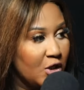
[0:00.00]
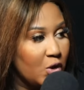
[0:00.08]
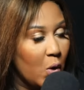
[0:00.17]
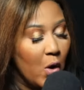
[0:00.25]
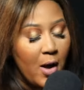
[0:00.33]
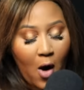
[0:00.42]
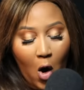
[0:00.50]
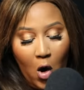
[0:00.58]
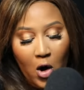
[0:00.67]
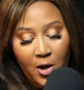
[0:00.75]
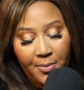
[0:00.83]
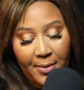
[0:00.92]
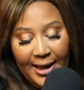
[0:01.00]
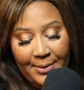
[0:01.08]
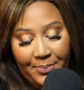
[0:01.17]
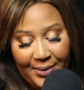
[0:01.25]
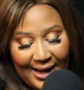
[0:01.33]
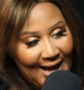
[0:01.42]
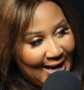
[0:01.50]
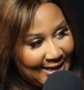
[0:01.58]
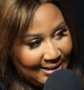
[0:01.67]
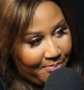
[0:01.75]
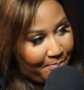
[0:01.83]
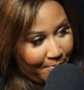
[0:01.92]
So all my
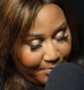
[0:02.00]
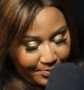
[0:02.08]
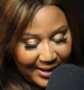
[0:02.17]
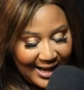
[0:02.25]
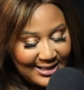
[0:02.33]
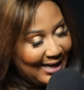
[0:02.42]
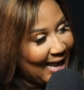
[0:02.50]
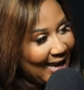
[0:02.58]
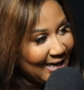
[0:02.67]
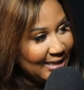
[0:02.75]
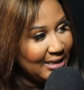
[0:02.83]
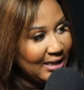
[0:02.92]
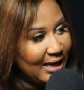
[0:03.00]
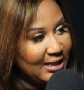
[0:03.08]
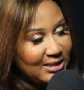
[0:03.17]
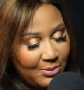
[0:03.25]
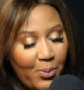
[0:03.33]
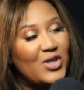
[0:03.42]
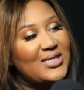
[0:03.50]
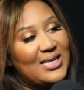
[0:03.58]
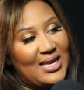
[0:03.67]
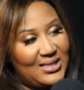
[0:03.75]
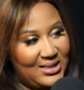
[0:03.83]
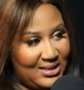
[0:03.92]
bloodline, it's
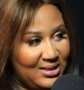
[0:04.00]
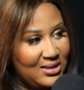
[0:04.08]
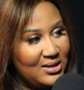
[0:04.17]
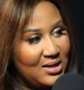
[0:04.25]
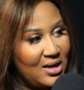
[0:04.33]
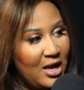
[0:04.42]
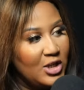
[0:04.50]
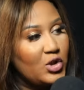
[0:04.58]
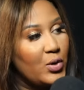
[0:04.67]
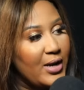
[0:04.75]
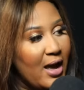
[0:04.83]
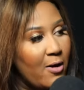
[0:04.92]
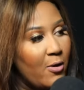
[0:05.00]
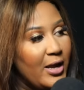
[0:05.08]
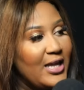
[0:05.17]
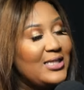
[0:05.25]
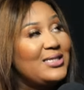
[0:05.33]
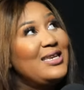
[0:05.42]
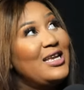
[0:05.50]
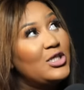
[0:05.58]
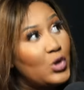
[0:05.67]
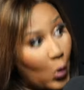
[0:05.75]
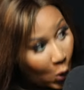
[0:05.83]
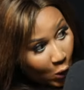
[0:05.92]
possessed. So now it
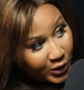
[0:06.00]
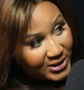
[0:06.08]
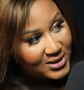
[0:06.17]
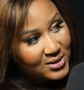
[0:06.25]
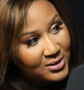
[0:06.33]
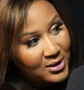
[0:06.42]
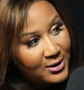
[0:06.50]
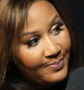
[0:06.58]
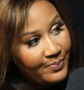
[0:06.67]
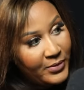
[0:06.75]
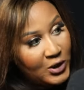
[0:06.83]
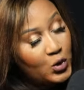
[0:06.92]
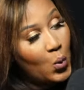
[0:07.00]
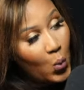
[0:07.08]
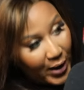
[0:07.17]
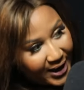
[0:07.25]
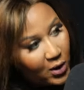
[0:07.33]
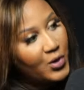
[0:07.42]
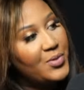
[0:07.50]
needs God to work